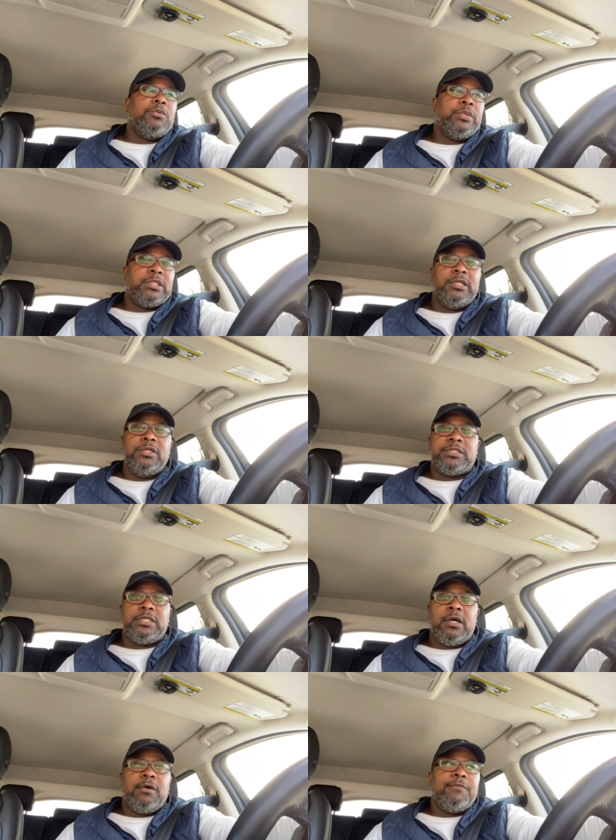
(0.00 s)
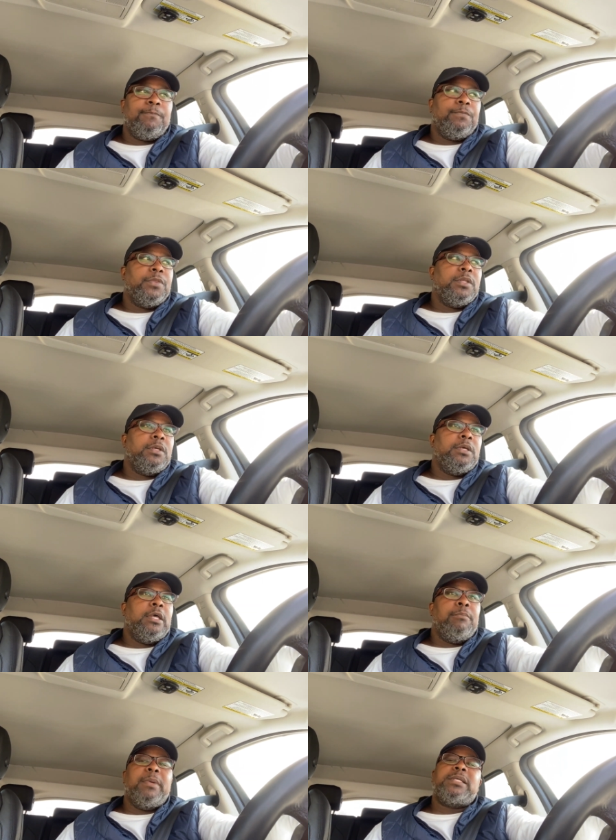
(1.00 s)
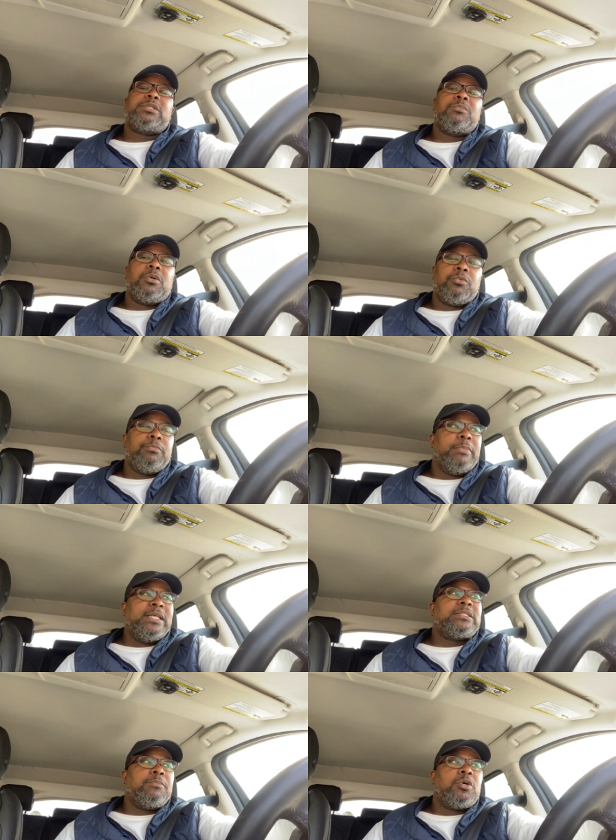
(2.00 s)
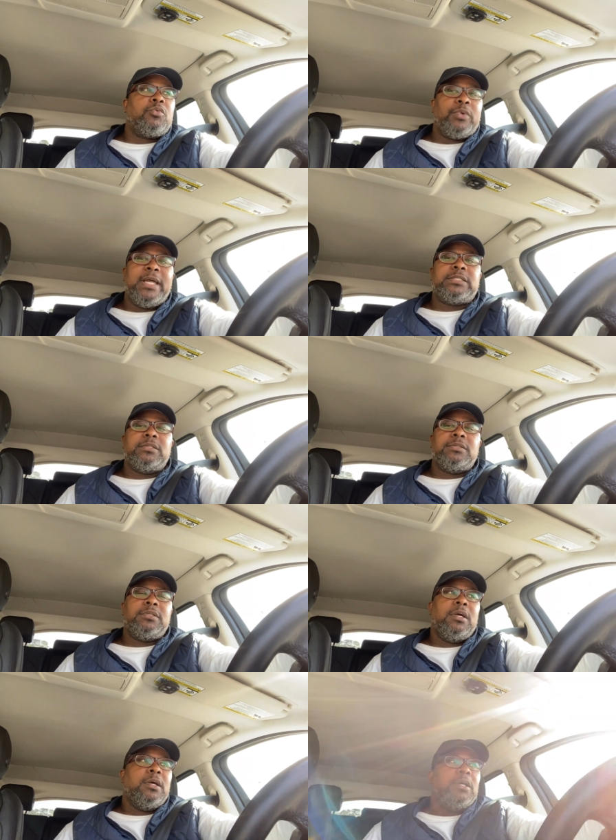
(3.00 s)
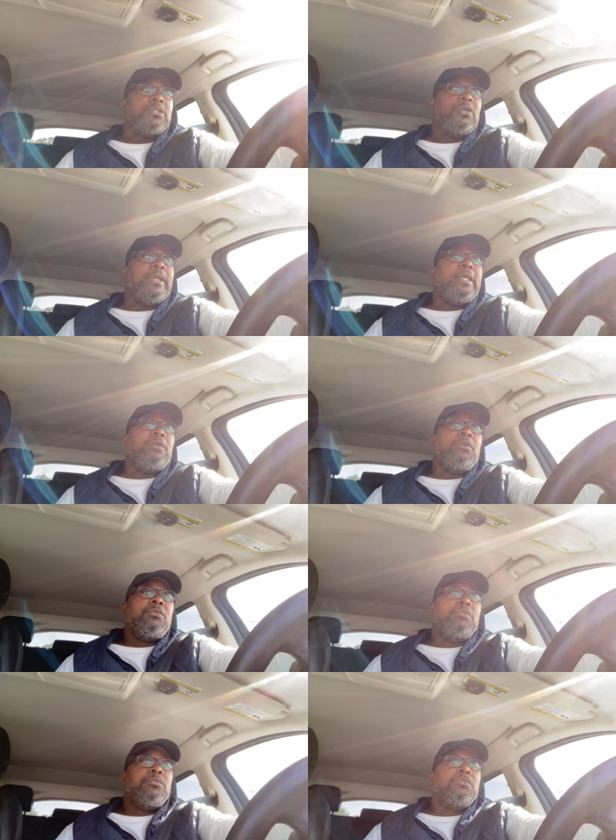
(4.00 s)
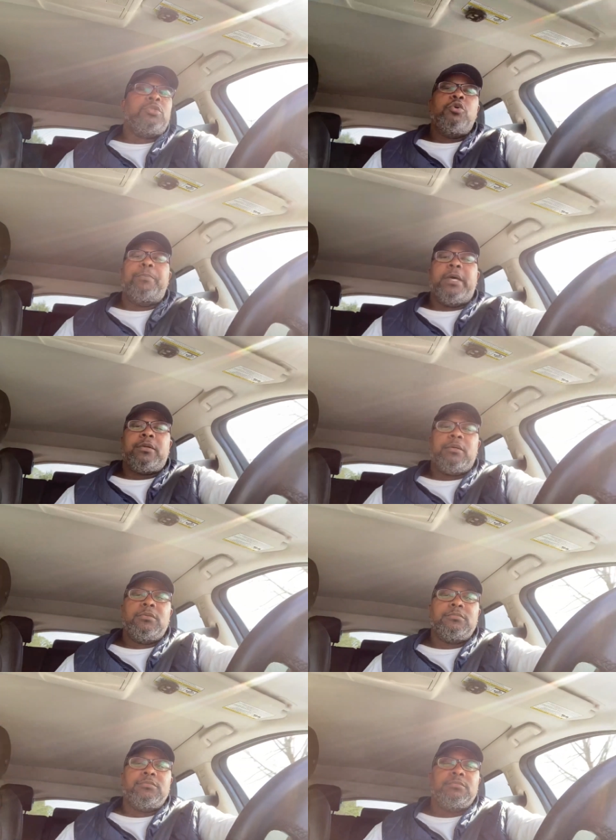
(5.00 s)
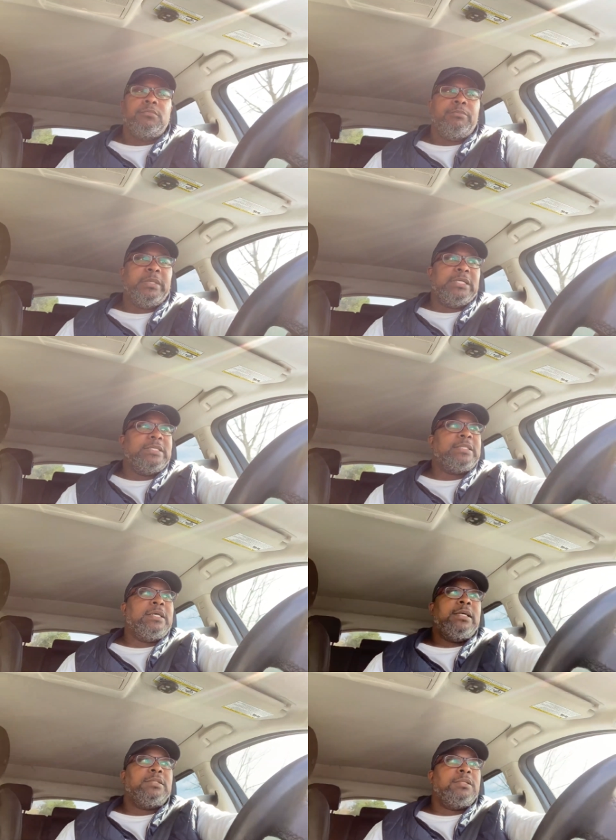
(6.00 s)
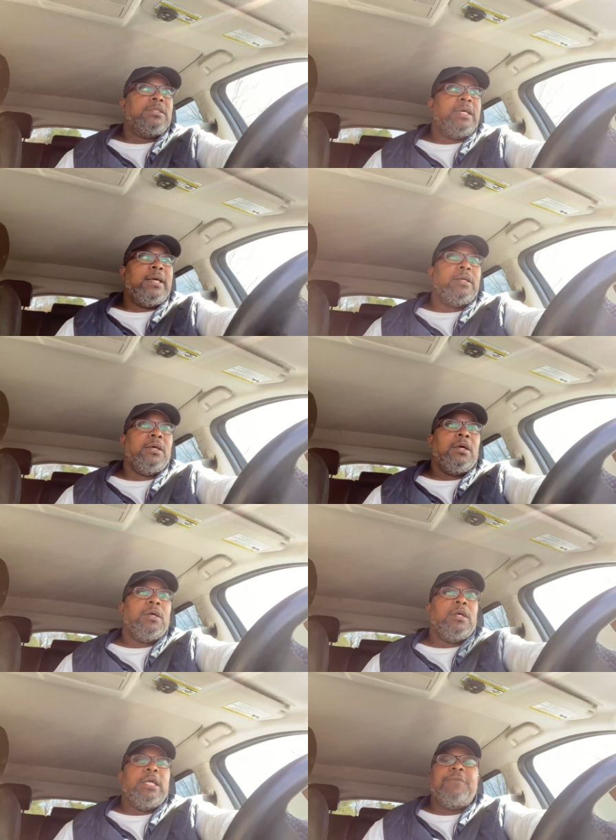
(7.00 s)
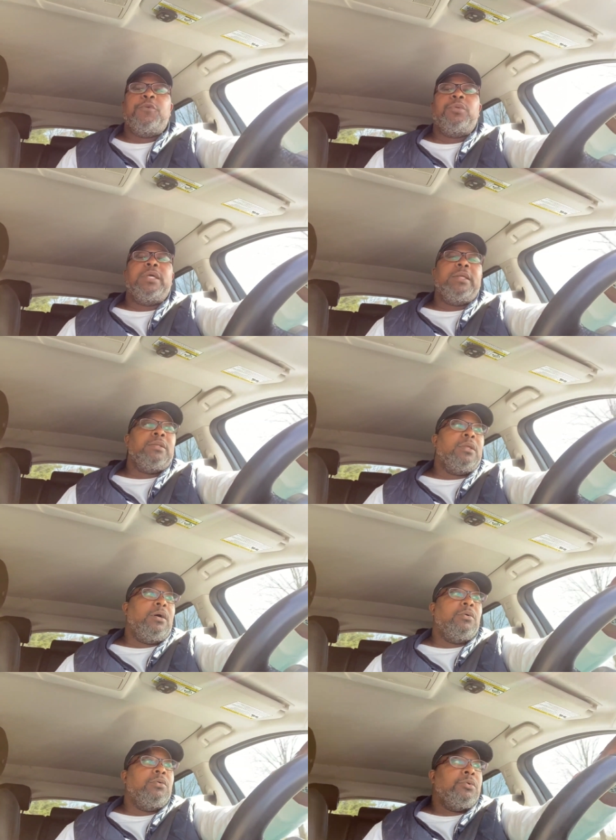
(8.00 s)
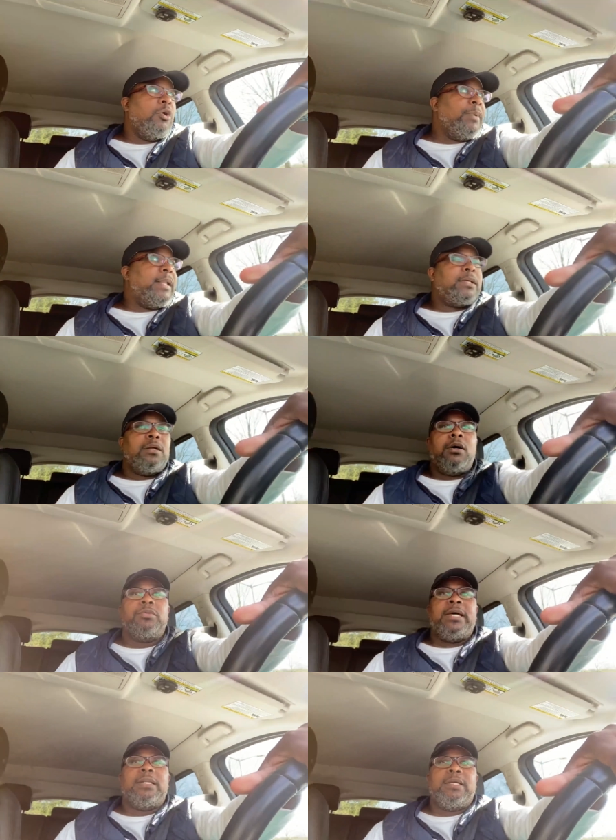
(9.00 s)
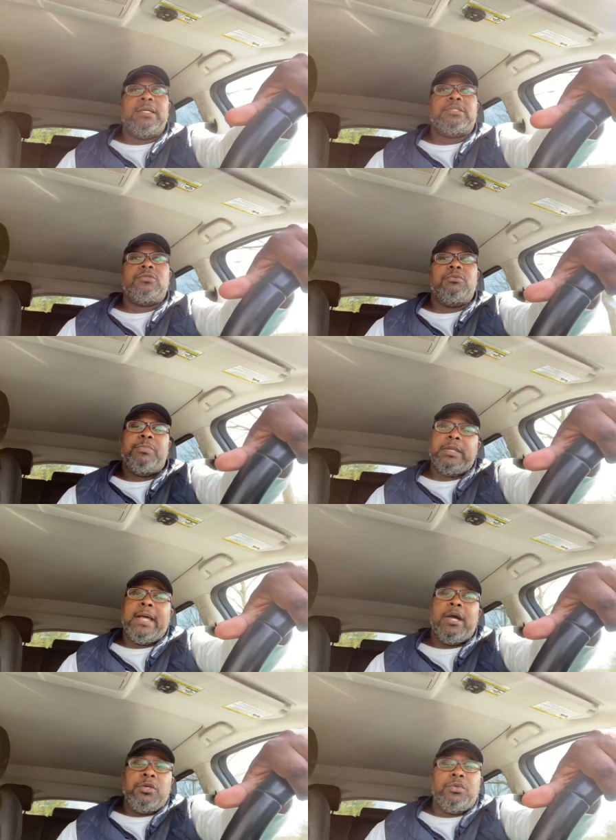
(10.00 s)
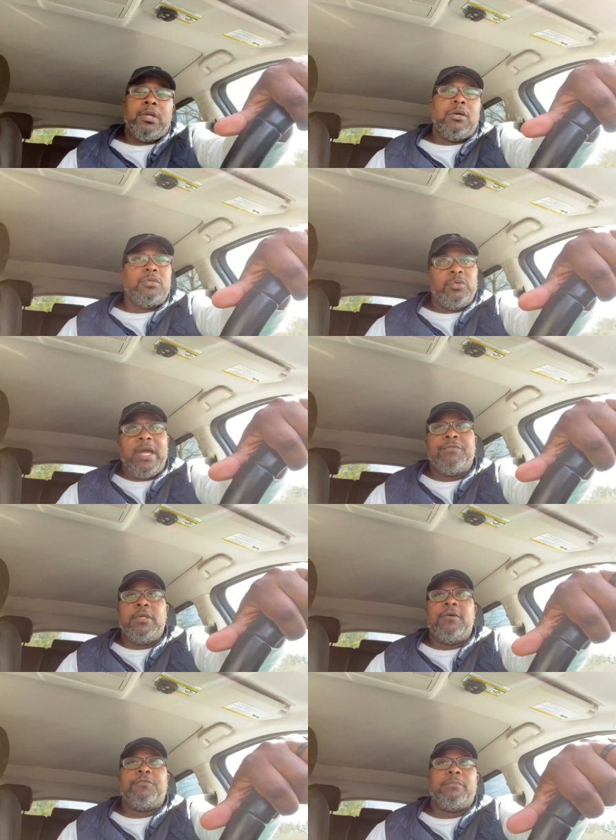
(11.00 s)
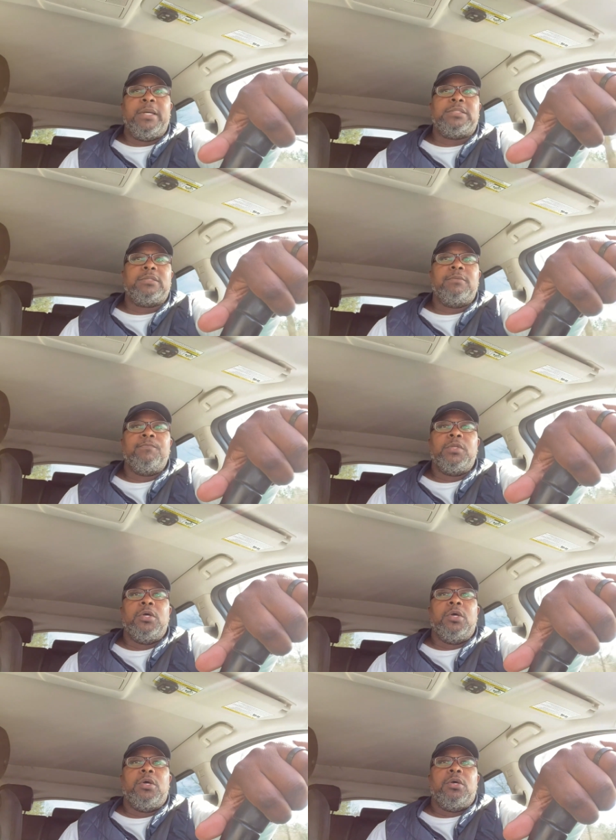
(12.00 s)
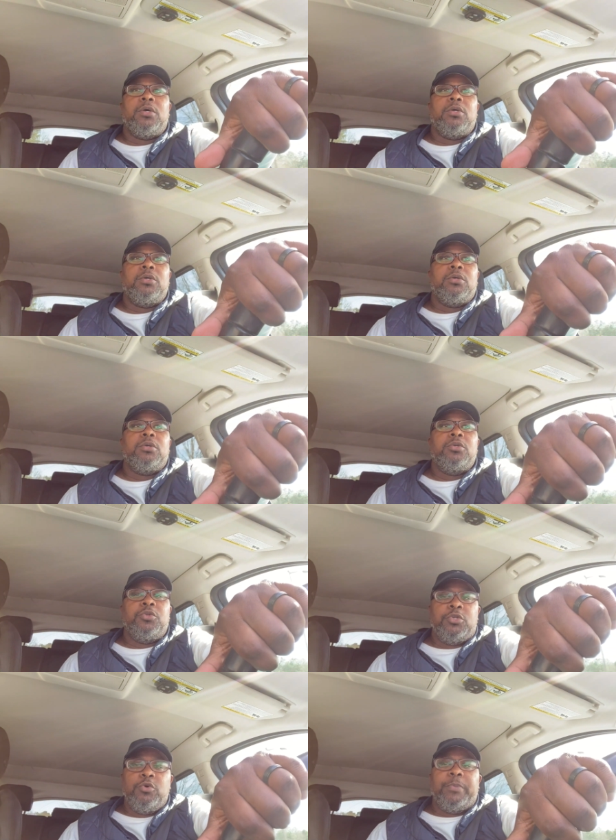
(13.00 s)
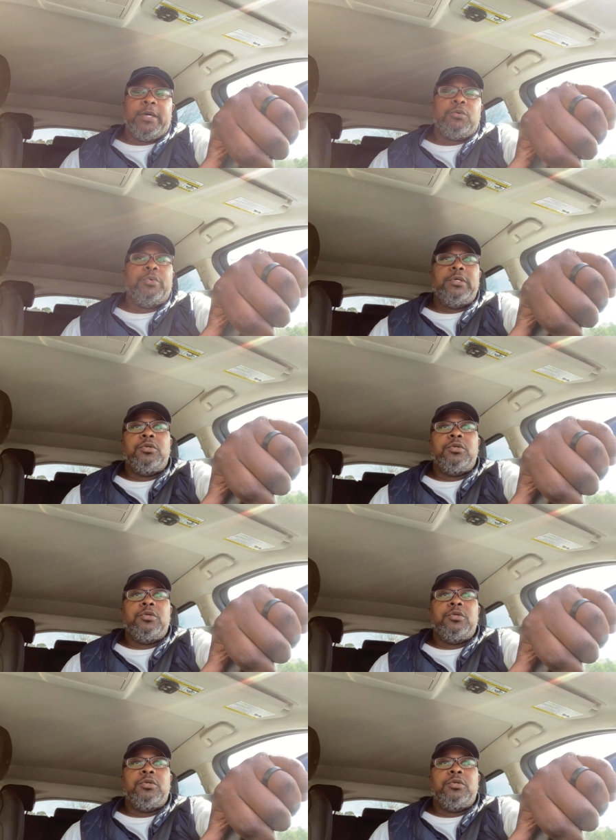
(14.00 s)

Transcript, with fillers: within yourself and make some make some corrections so that you do better. Because at the end of the day, if you didn't know, nobody can hold that against you. But now you know, you have the information. You do better when you